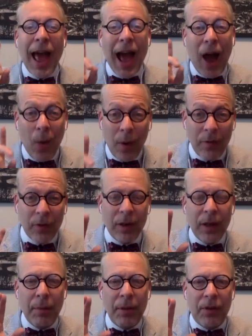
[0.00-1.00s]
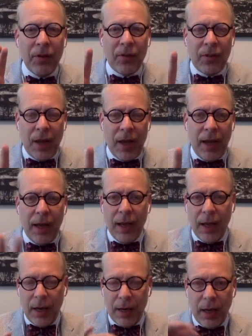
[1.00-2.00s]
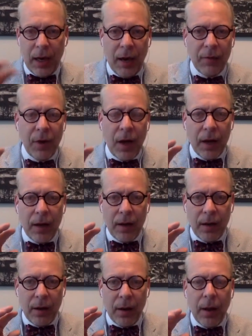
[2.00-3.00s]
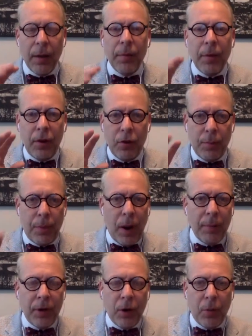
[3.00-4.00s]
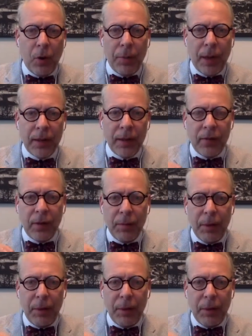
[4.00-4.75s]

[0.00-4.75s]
However, let me just say, and again, you probably know more about this than me